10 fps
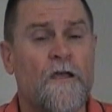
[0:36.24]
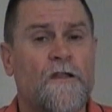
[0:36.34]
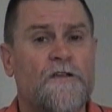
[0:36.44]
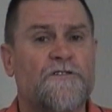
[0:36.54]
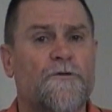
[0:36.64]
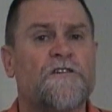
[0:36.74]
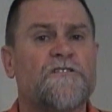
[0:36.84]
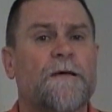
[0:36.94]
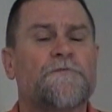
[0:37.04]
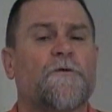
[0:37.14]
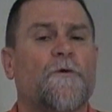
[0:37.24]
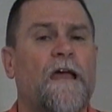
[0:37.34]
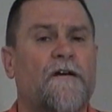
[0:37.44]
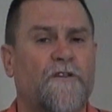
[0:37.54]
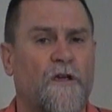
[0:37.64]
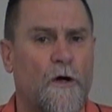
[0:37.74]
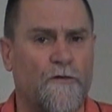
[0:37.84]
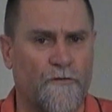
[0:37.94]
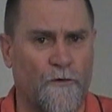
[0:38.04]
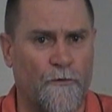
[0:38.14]
There's 3 steps that we have to go
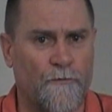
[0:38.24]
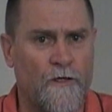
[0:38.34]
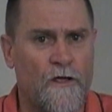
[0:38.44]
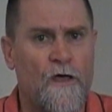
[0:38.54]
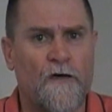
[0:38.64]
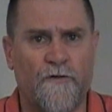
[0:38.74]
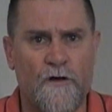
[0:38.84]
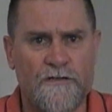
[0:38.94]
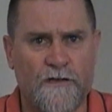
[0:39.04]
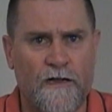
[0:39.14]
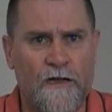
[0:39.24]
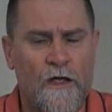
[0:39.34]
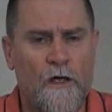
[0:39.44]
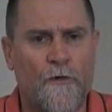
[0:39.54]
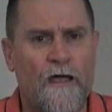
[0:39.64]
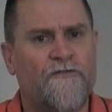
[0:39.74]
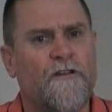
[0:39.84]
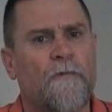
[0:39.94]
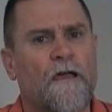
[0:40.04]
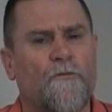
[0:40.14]
through. Firstly, we have to
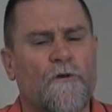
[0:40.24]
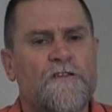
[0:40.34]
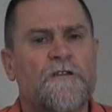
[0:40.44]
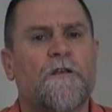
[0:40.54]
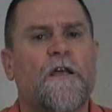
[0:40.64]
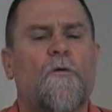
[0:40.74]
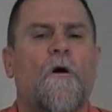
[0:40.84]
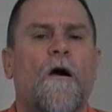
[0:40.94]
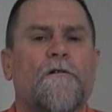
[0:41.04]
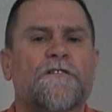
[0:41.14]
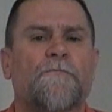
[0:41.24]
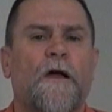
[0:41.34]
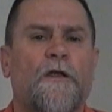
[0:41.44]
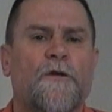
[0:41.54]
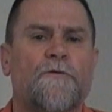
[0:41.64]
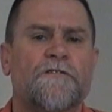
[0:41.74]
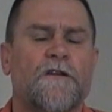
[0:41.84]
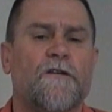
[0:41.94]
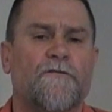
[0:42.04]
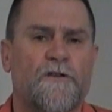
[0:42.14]
make reasonable inquiries about you as an
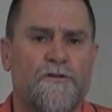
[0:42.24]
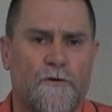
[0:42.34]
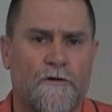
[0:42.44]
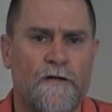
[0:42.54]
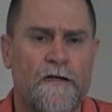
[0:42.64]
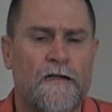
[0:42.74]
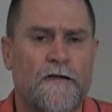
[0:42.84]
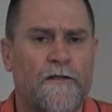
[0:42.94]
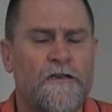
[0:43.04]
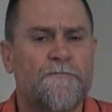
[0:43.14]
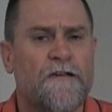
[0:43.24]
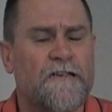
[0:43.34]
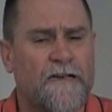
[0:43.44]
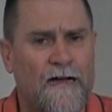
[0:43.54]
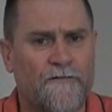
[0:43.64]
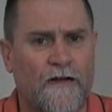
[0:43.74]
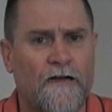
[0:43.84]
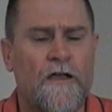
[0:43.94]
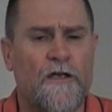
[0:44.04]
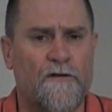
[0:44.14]
individual. Now these must cover
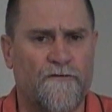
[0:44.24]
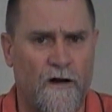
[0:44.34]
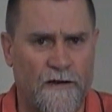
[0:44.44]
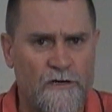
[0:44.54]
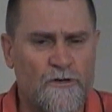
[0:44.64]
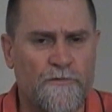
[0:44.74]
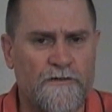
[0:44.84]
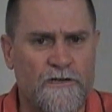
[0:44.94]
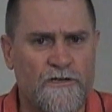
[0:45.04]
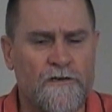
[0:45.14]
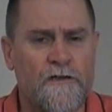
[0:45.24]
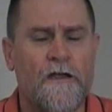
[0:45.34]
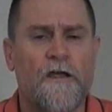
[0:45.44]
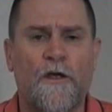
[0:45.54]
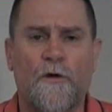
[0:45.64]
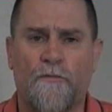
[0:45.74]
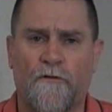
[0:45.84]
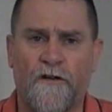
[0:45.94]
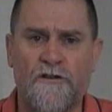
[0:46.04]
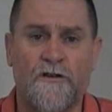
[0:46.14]
your financial position, your
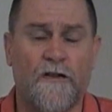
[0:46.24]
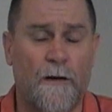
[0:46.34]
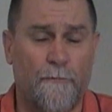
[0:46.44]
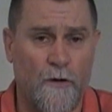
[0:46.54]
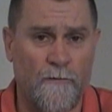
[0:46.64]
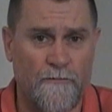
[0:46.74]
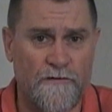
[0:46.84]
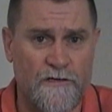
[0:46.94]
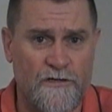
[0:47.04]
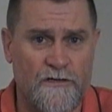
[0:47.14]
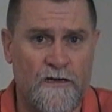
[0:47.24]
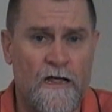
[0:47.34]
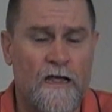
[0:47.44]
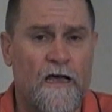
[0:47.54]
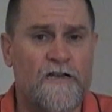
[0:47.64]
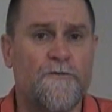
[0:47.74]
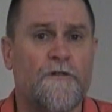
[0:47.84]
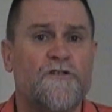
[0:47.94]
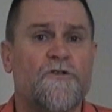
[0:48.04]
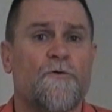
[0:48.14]
professional and employment position, as well
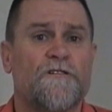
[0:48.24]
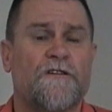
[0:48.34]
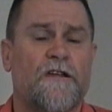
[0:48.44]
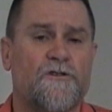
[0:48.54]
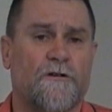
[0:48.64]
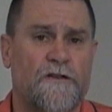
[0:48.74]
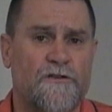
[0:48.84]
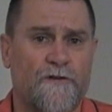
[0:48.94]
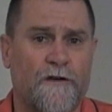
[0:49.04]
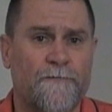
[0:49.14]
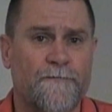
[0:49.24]
as your residential history.